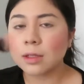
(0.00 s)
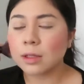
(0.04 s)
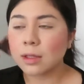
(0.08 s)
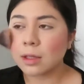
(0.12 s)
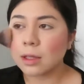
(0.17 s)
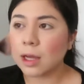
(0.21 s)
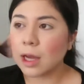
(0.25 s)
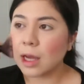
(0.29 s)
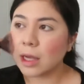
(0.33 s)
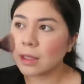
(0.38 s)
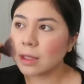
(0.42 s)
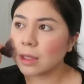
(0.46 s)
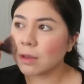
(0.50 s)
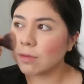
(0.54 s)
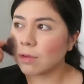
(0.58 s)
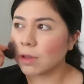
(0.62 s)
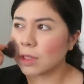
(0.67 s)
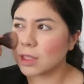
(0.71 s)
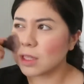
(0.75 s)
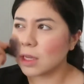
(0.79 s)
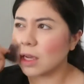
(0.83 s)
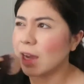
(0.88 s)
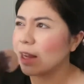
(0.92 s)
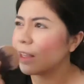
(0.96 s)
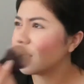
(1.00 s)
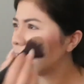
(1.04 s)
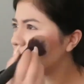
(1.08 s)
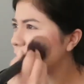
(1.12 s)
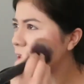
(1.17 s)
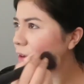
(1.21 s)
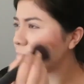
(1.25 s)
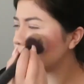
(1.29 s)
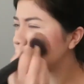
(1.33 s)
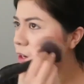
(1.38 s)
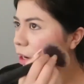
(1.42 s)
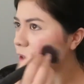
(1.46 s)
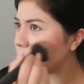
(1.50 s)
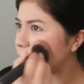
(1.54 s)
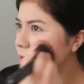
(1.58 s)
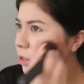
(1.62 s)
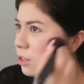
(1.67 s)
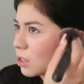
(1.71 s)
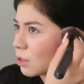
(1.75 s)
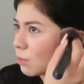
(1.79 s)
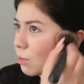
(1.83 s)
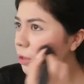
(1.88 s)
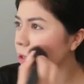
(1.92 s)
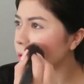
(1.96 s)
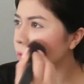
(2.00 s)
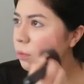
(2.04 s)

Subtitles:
I think I've tried Fenty Beauty